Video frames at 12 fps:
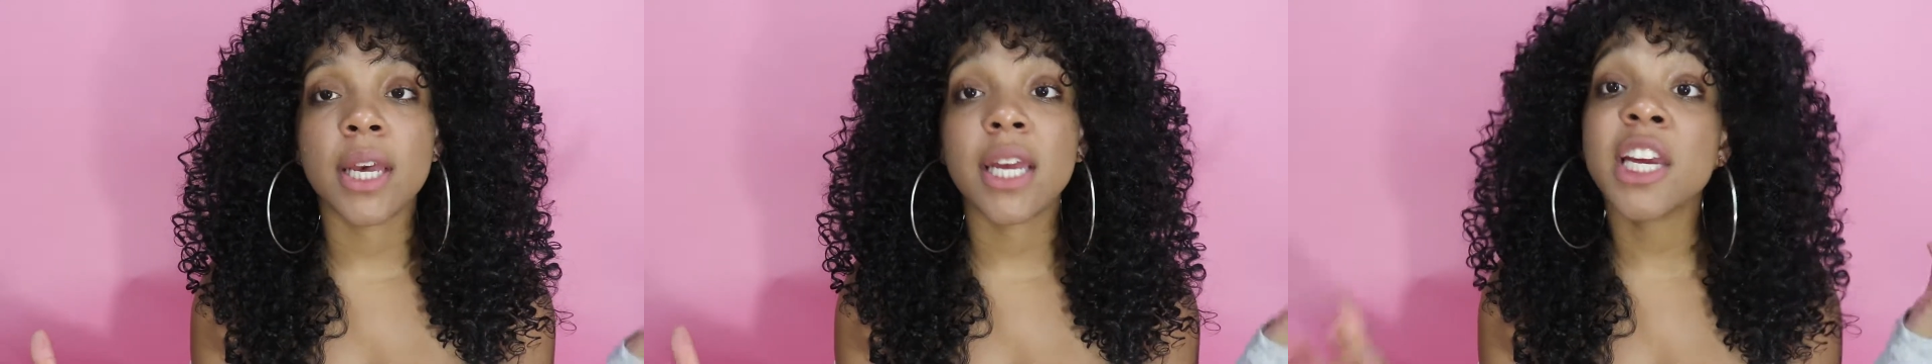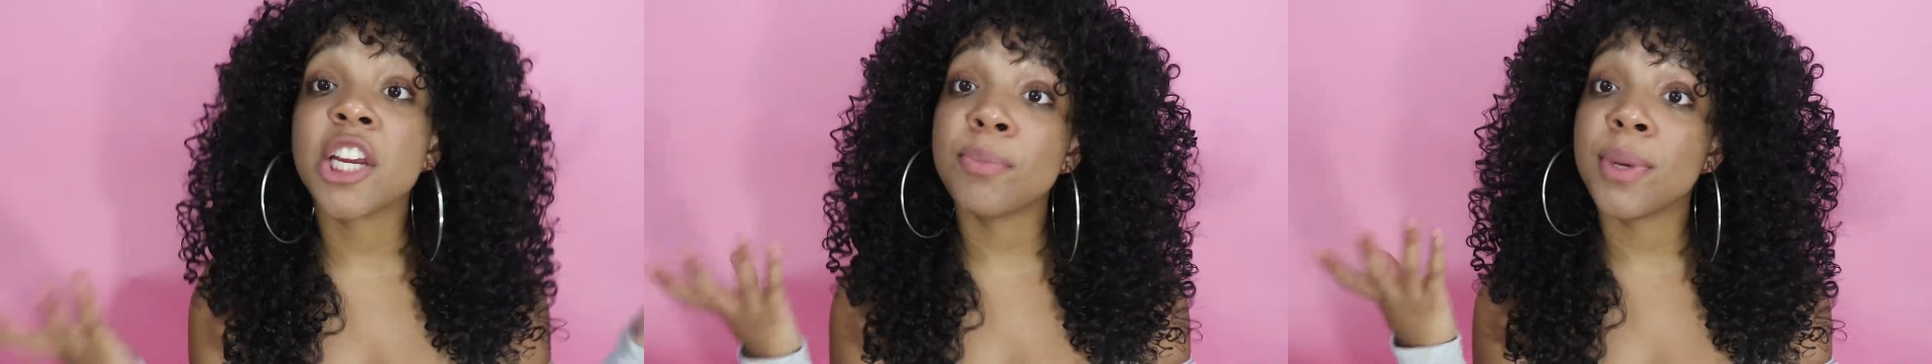
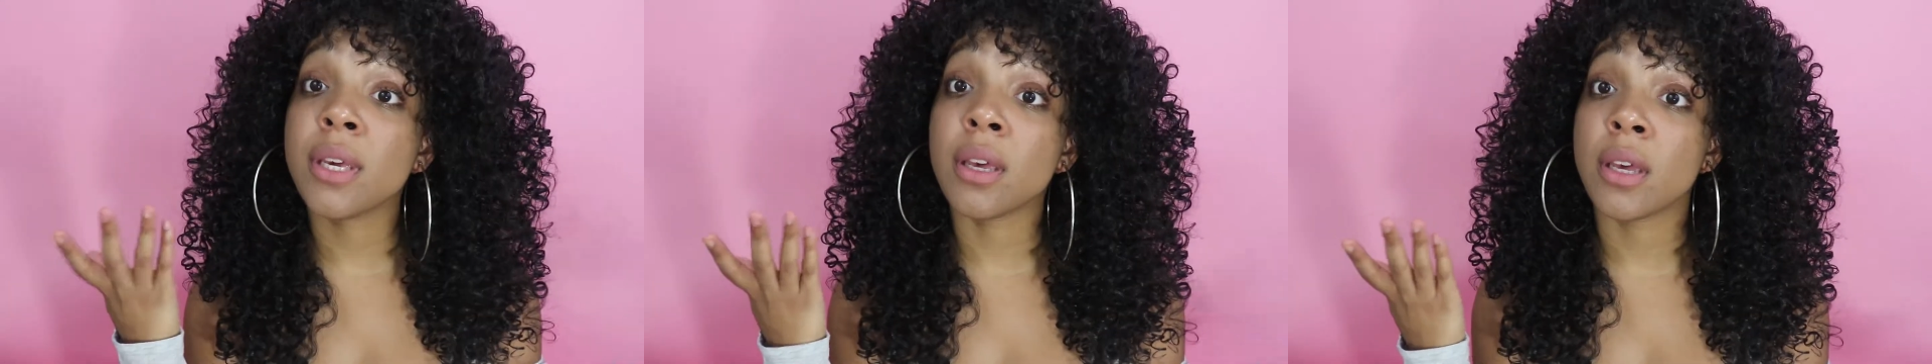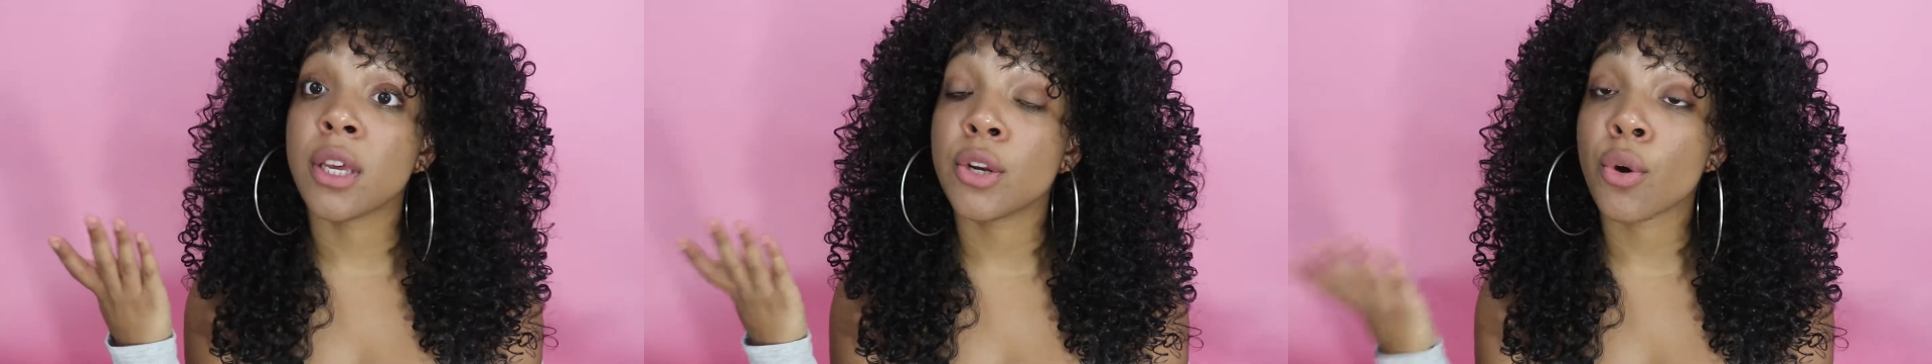it could be
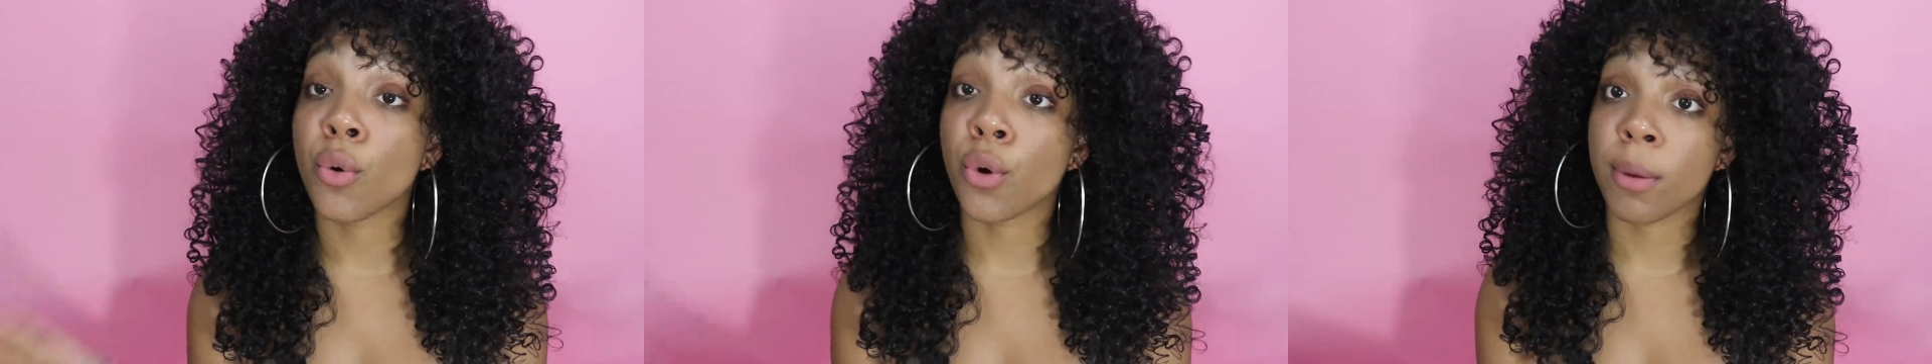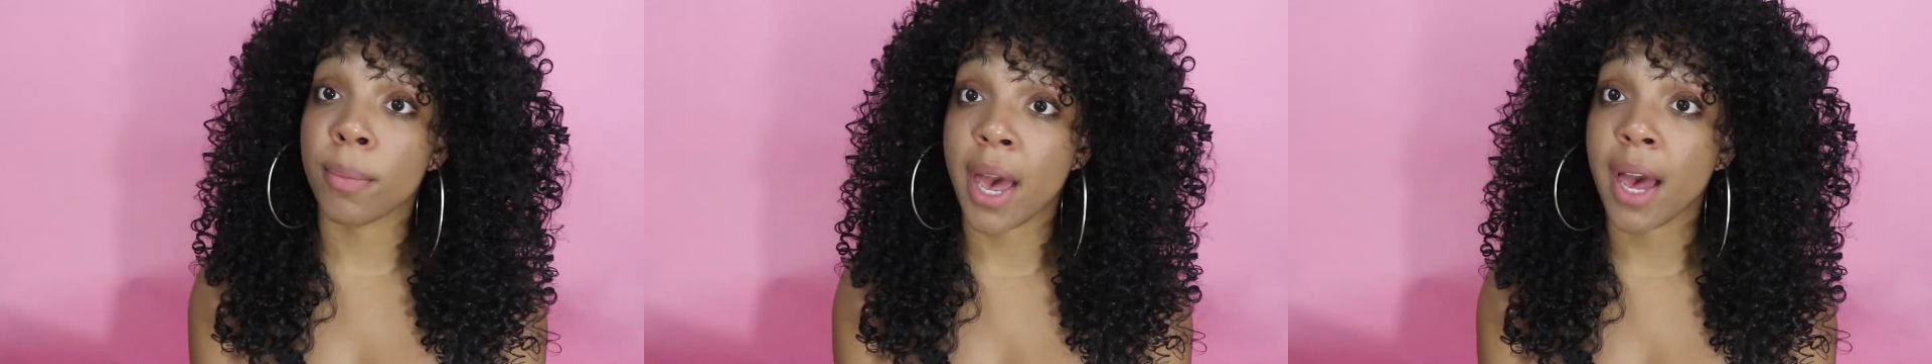good
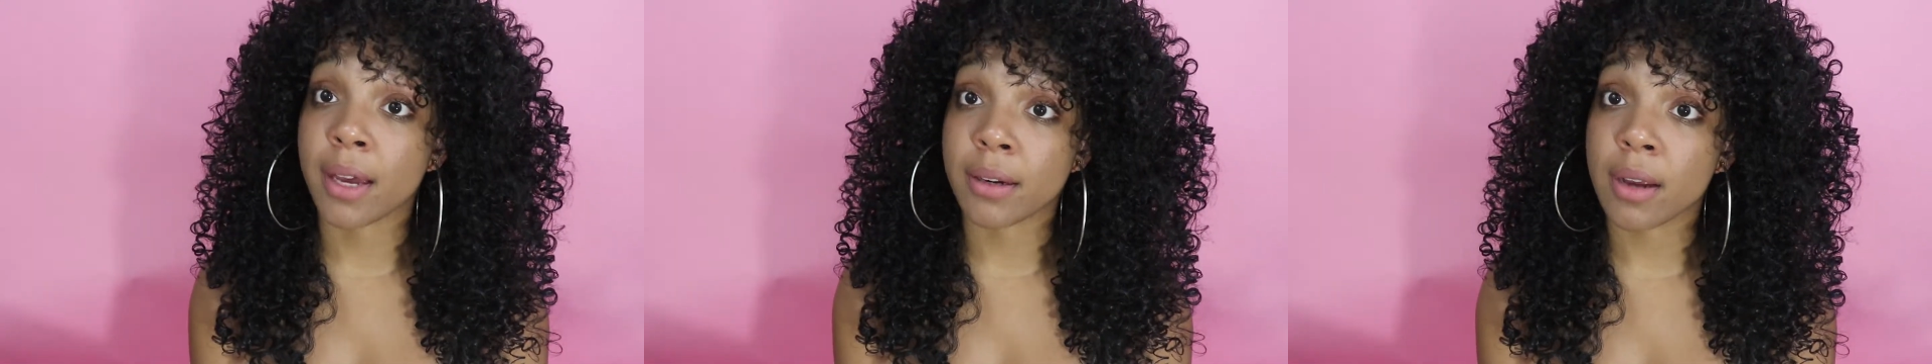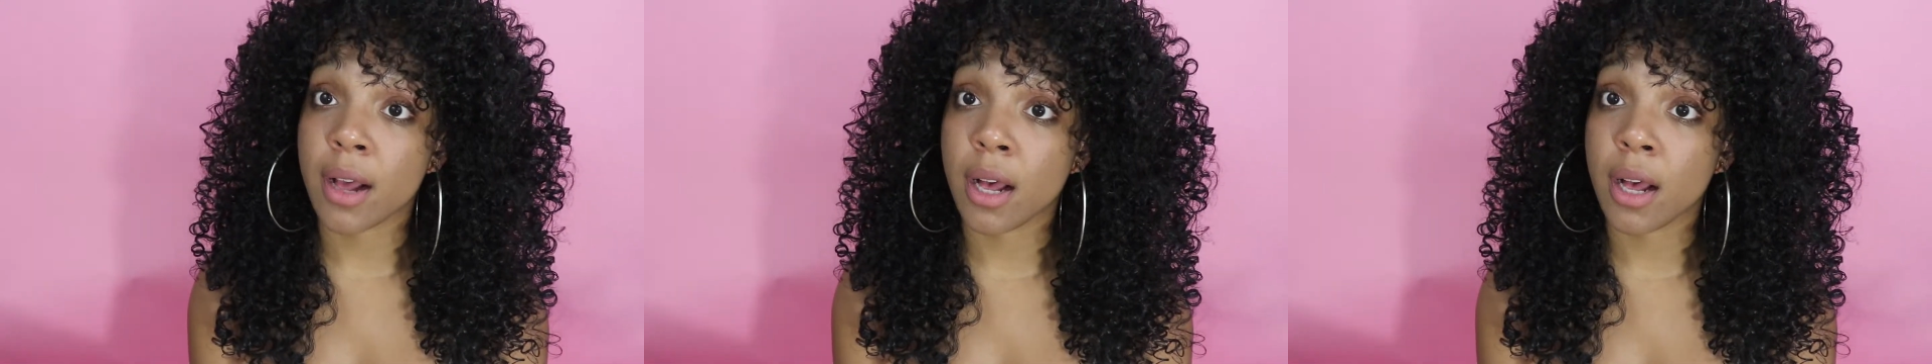or bad,